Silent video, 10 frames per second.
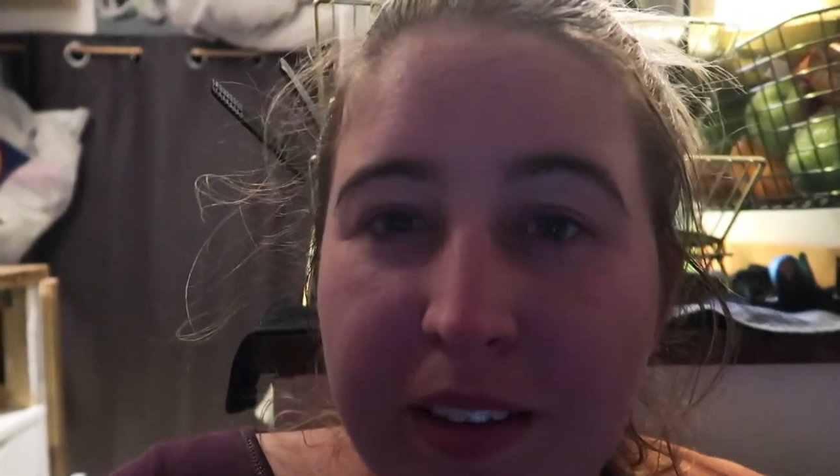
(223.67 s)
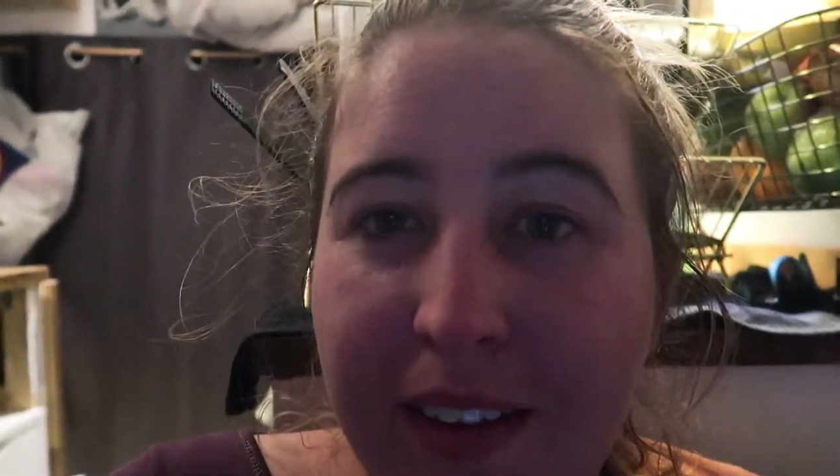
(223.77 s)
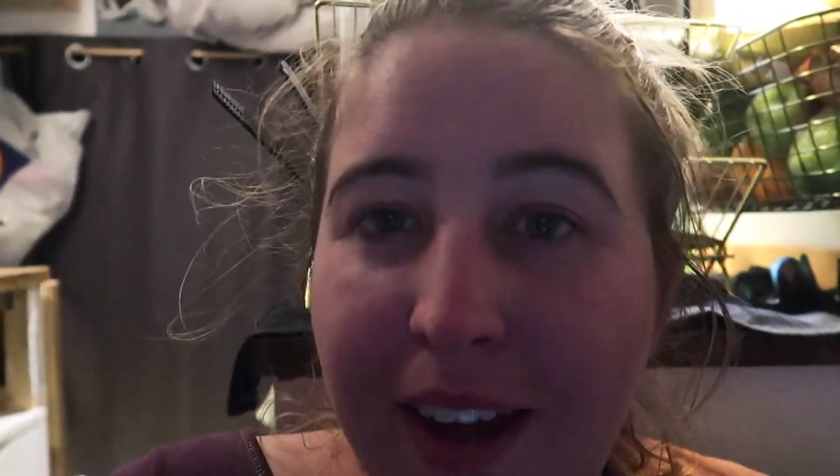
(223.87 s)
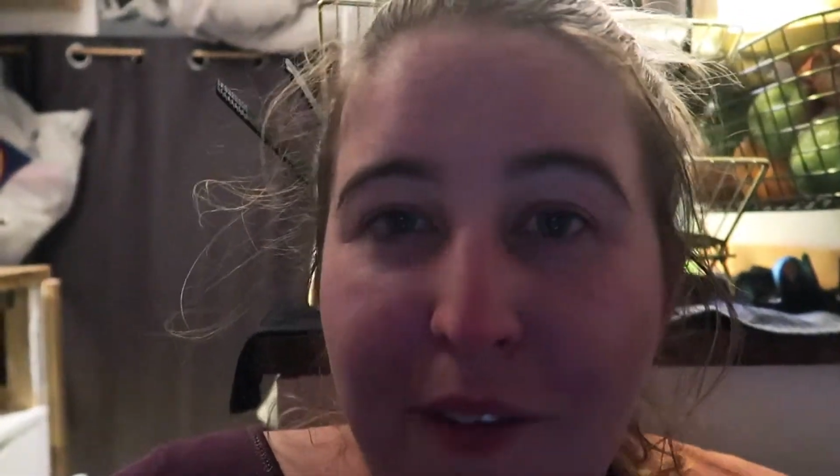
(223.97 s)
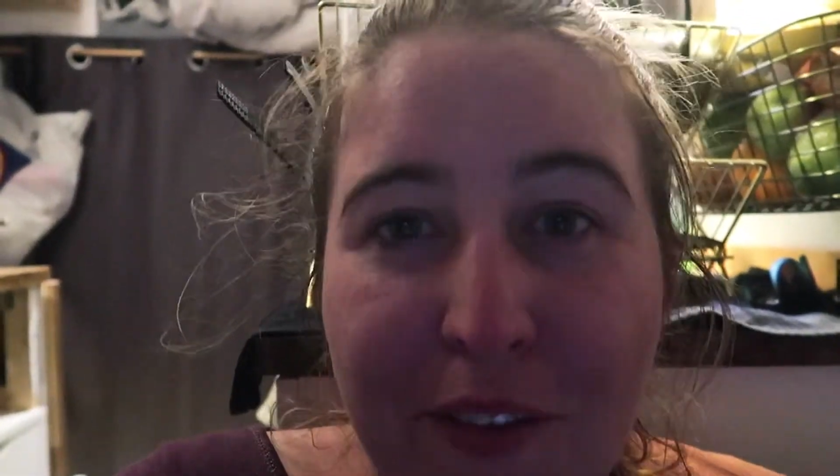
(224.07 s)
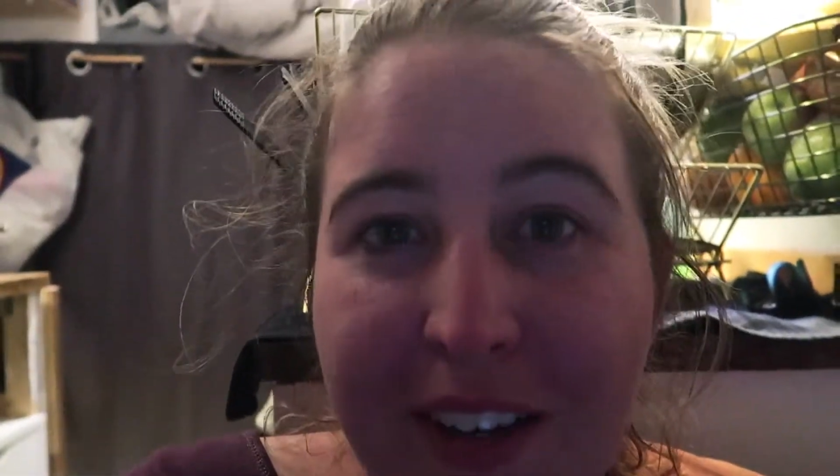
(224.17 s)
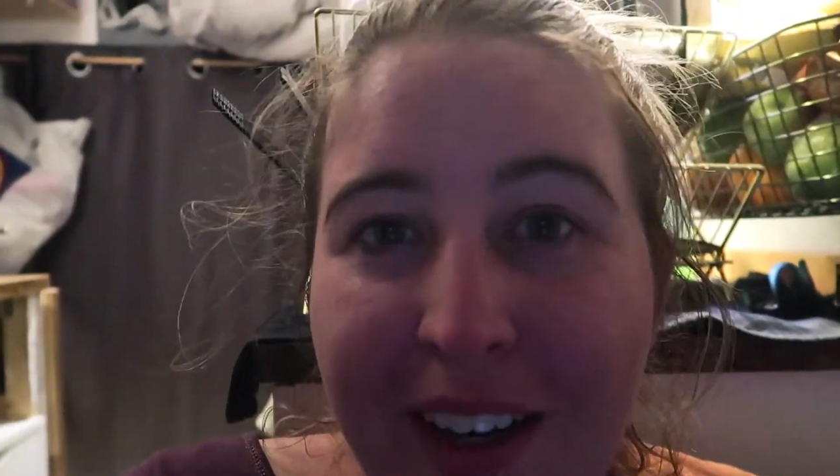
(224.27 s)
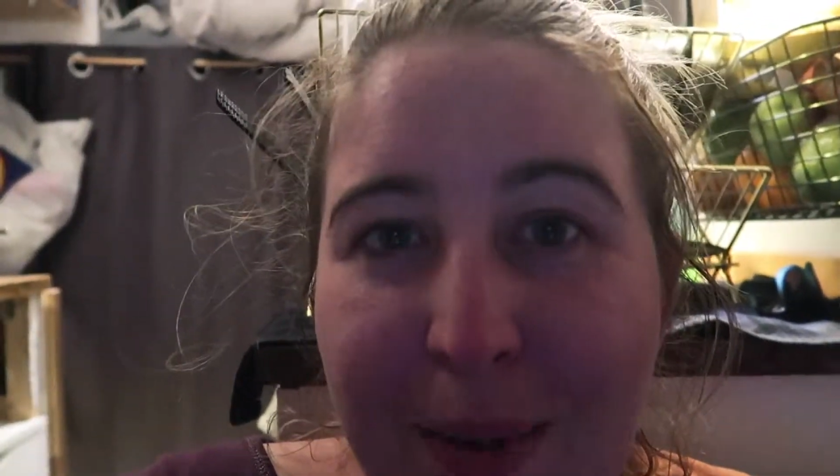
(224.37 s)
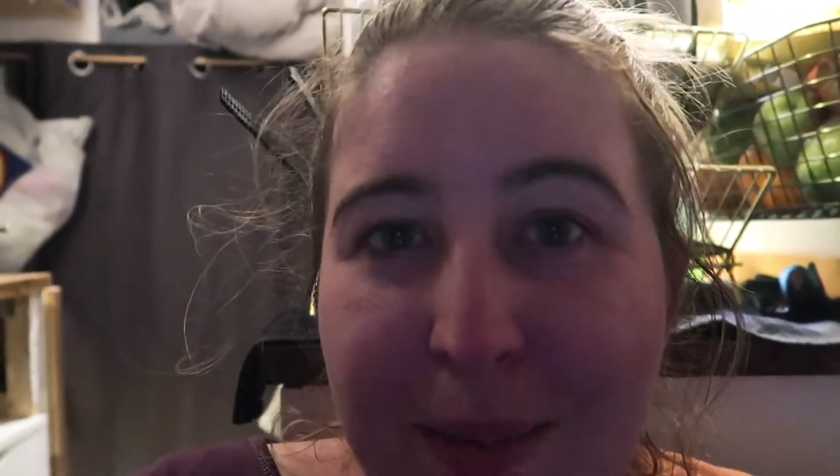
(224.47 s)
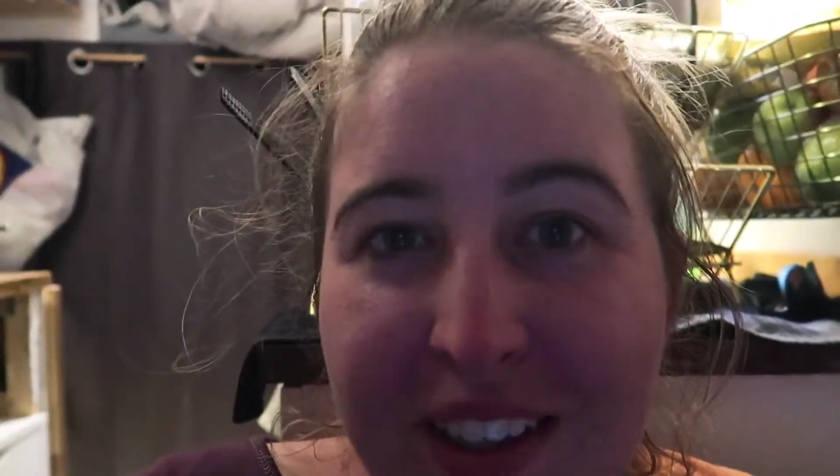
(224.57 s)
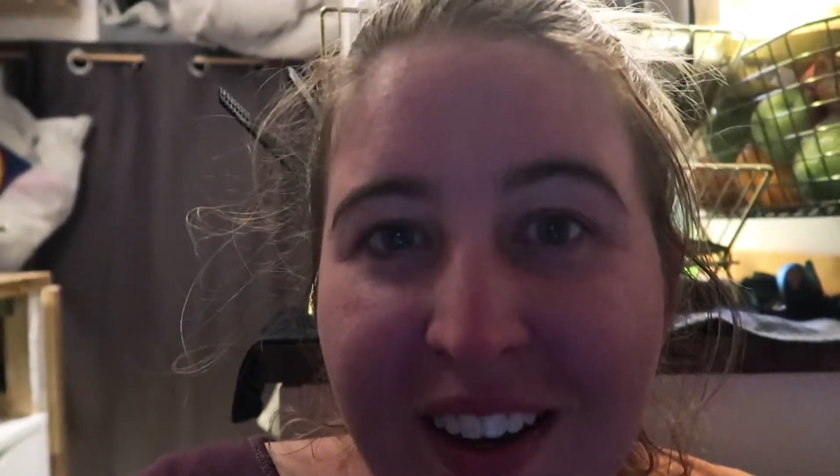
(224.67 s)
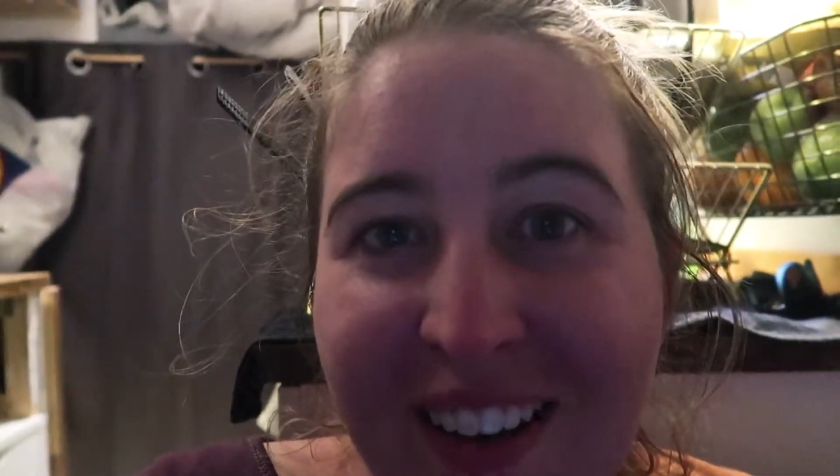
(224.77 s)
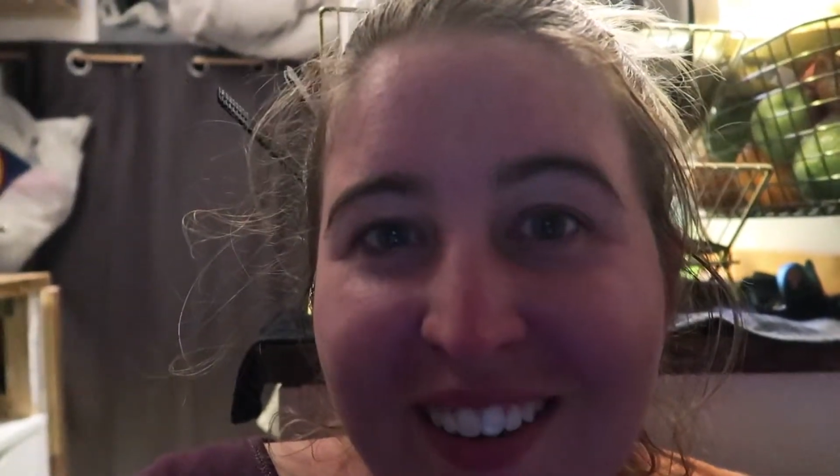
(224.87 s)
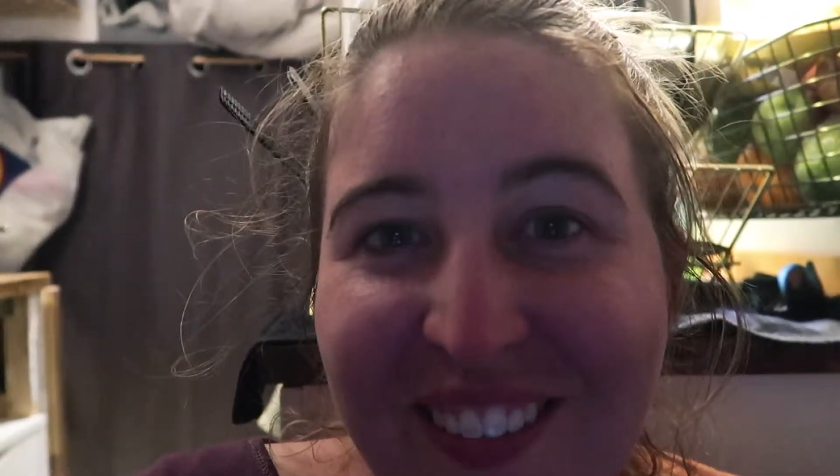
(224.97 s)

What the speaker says: life at a campsite